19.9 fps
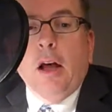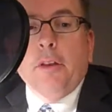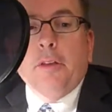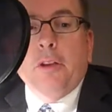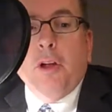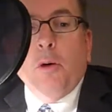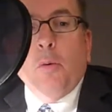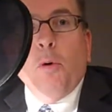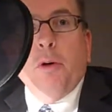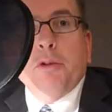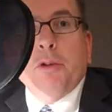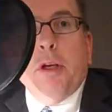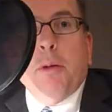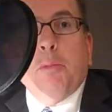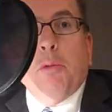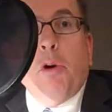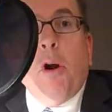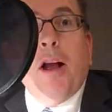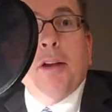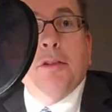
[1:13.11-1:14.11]
there was a
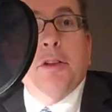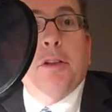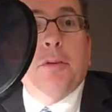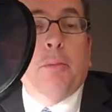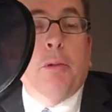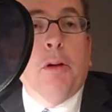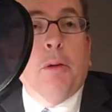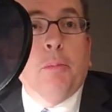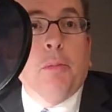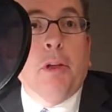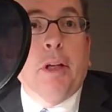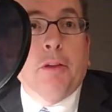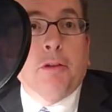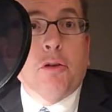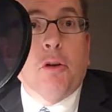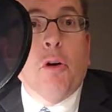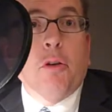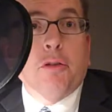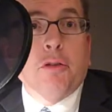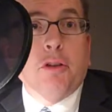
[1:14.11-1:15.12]
process put in place
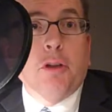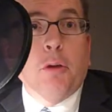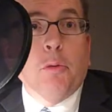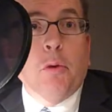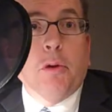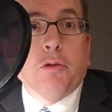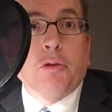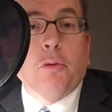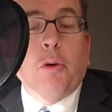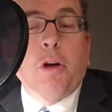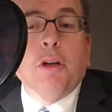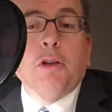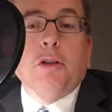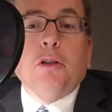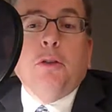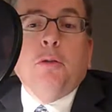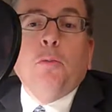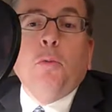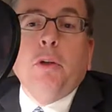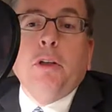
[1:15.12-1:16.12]
called
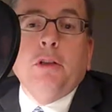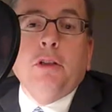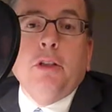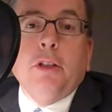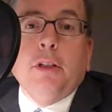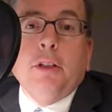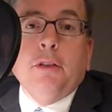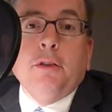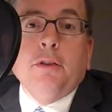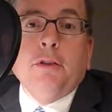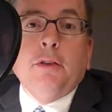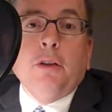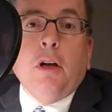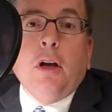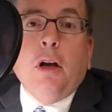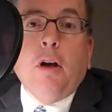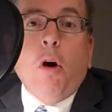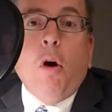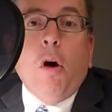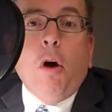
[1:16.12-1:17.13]
sequestration, which is
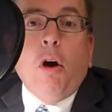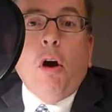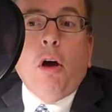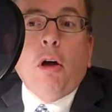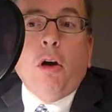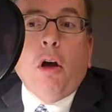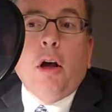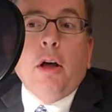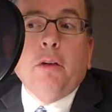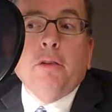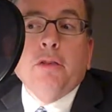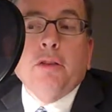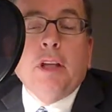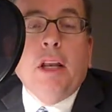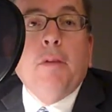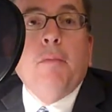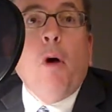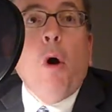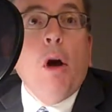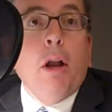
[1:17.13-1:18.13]
a
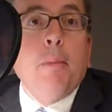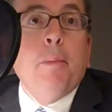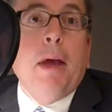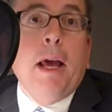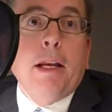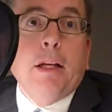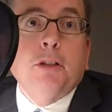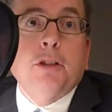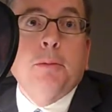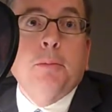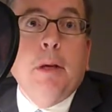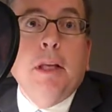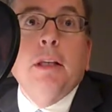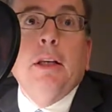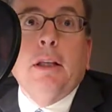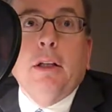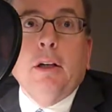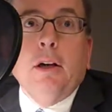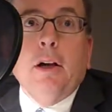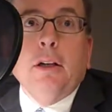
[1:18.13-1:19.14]
set of automatic
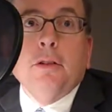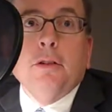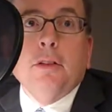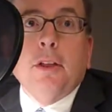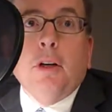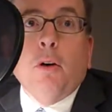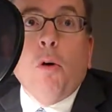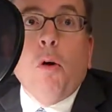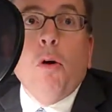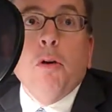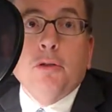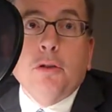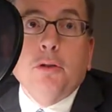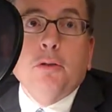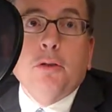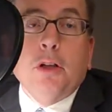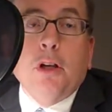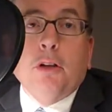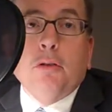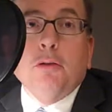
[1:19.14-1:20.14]
spending cuts that are also
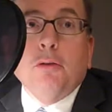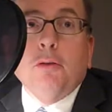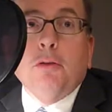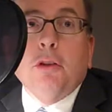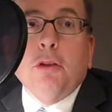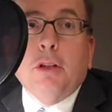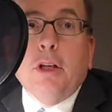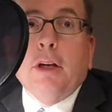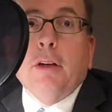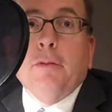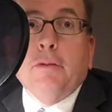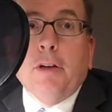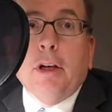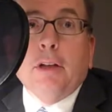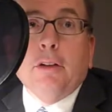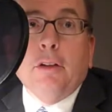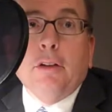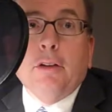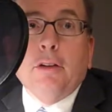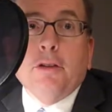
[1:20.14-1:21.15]
scheduled to take
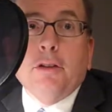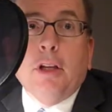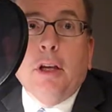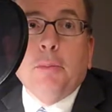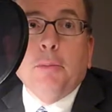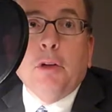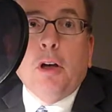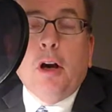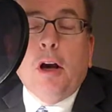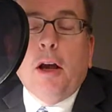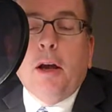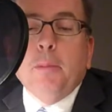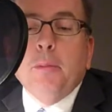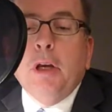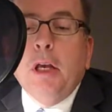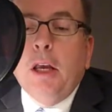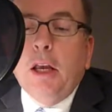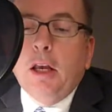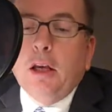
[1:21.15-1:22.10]
effect at the same time.